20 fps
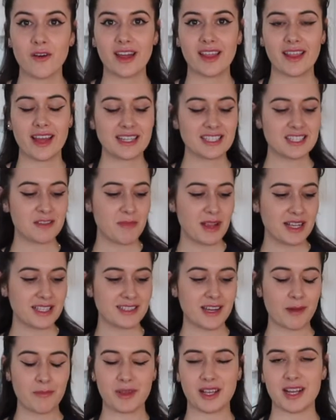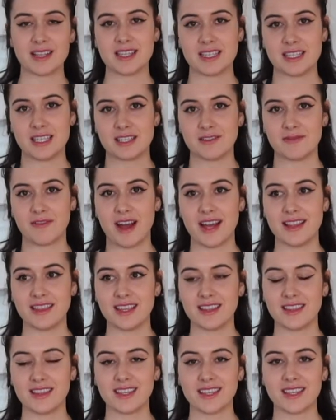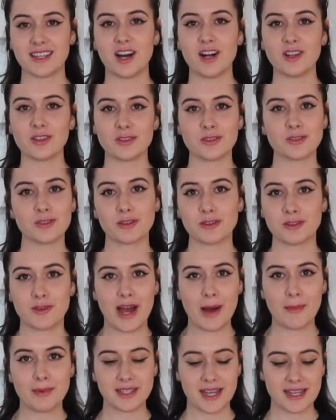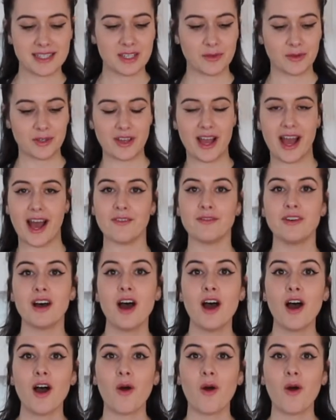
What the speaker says: I like to mix it up because I just find that the colors look so appetizing when you have